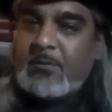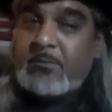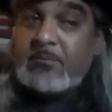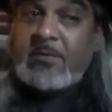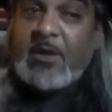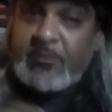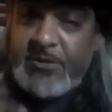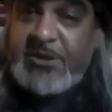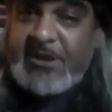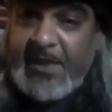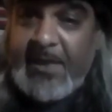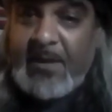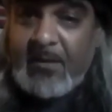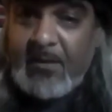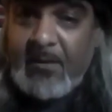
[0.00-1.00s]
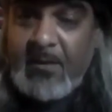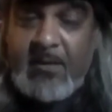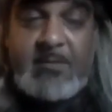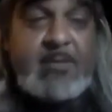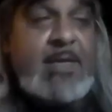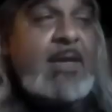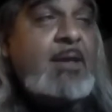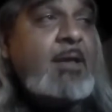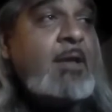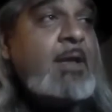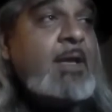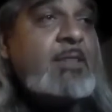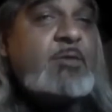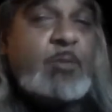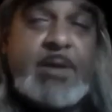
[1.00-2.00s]
No shit.
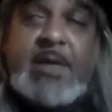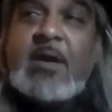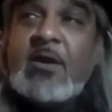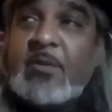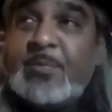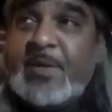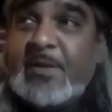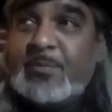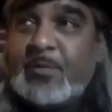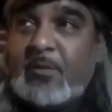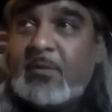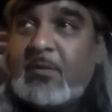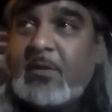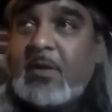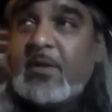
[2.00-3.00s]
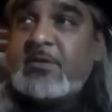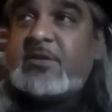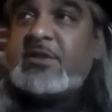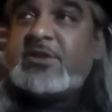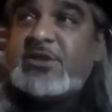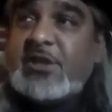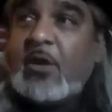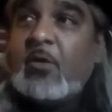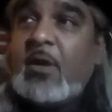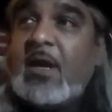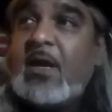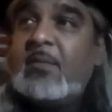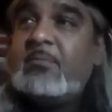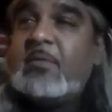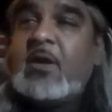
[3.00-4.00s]
300 people to show
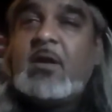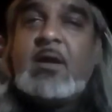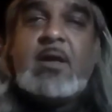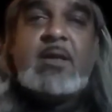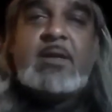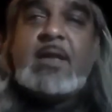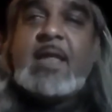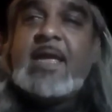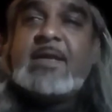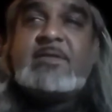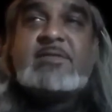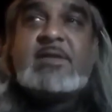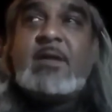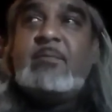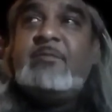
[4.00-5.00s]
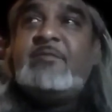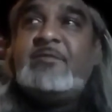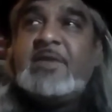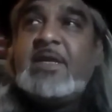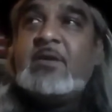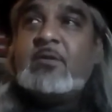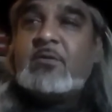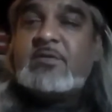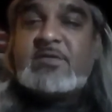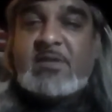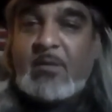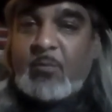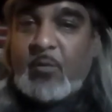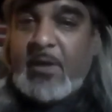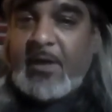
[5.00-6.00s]
up on like some field
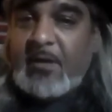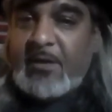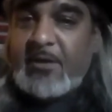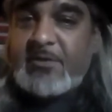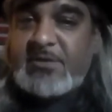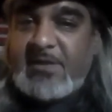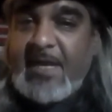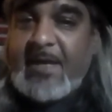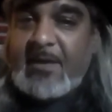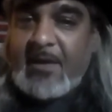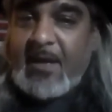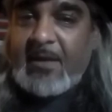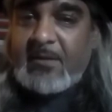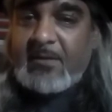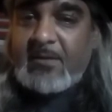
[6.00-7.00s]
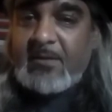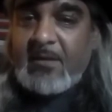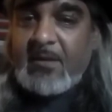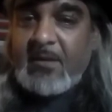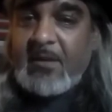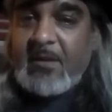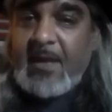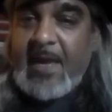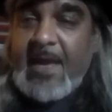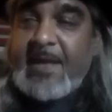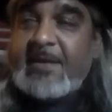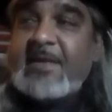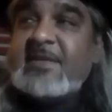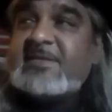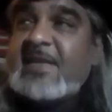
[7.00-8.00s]
somewhere near Staten Island.
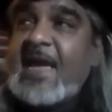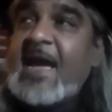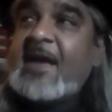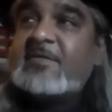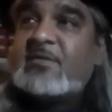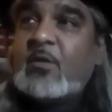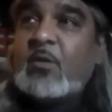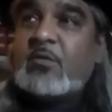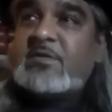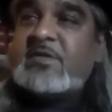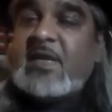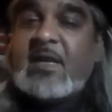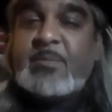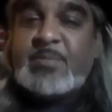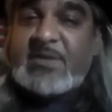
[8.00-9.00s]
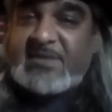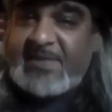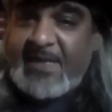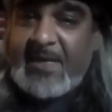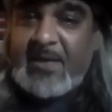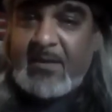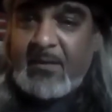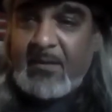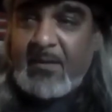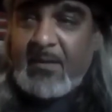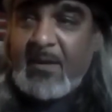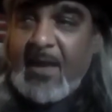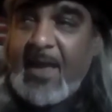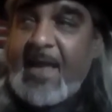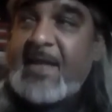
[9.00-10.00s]
And this asshole set up a tent
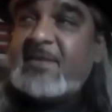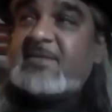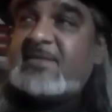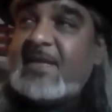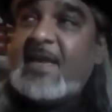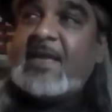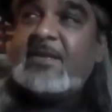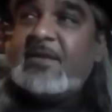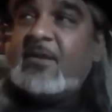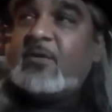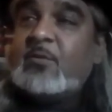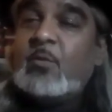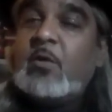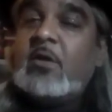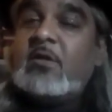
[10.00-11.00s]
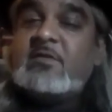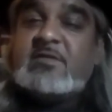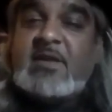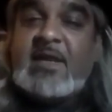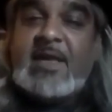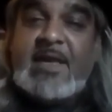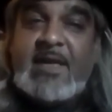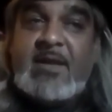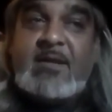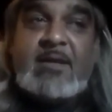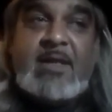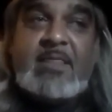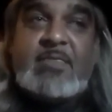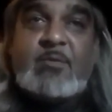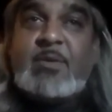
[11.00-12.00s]
and said, you know, the world is going to end
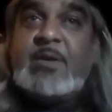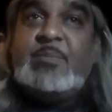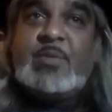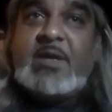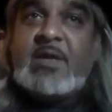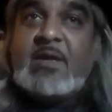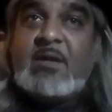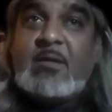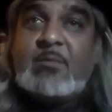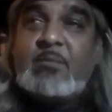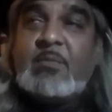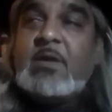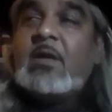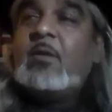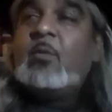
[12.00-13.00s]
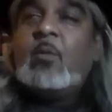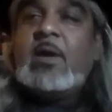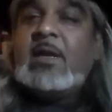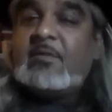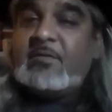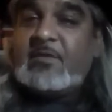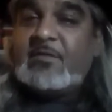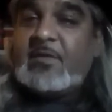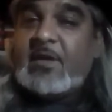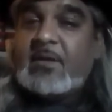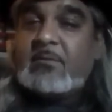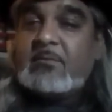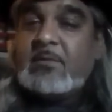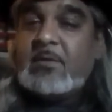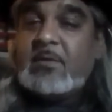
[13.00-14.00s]
at 3 p.m. whenever the fuck.
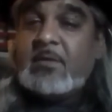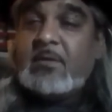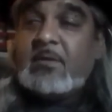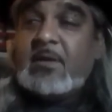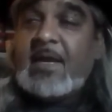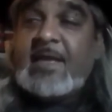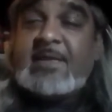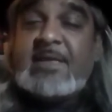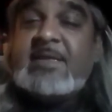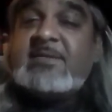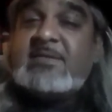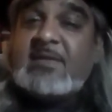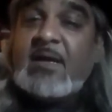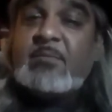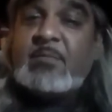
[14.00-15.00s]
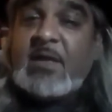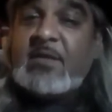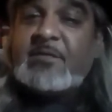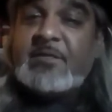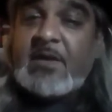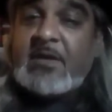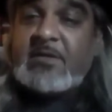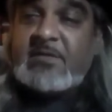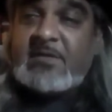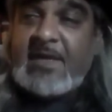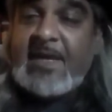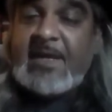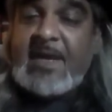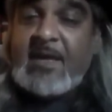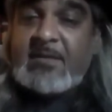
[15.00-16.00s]
And these dumb motherfuckers
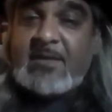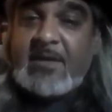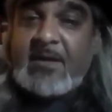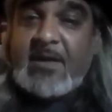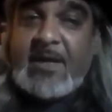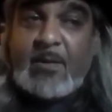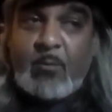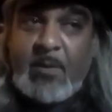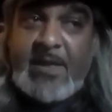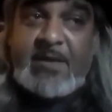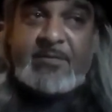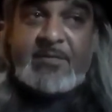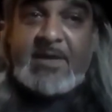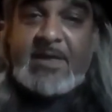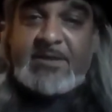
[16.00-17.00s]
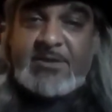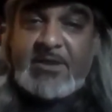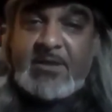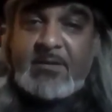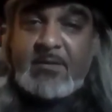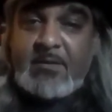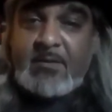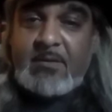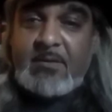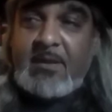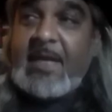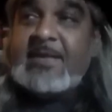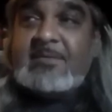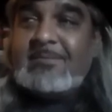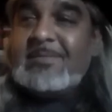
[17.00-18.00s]
stayed out there and waited for that shit.
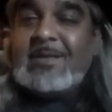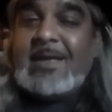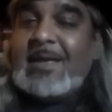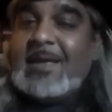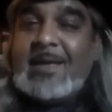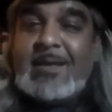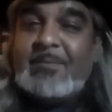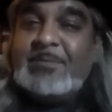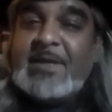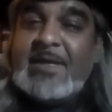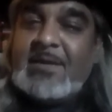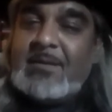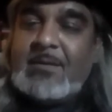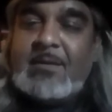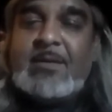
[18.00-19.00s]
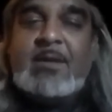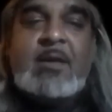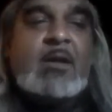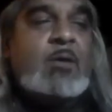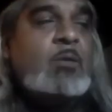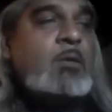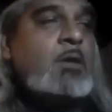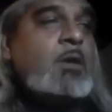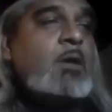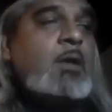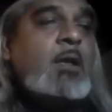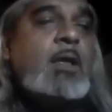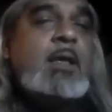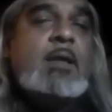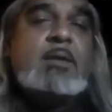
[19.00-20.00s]
Like, I mean, you know,
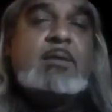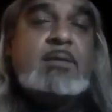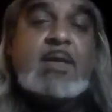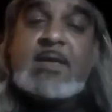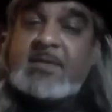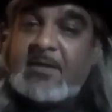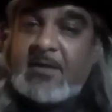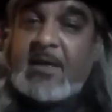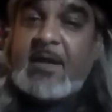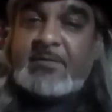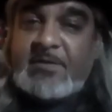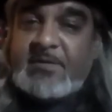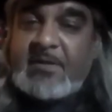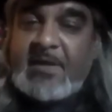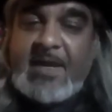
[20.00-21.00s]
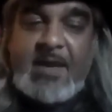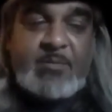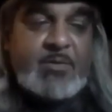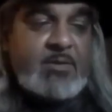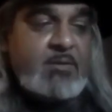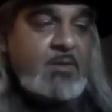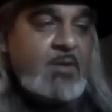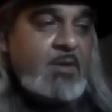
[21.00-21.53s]
nothing obviously happened.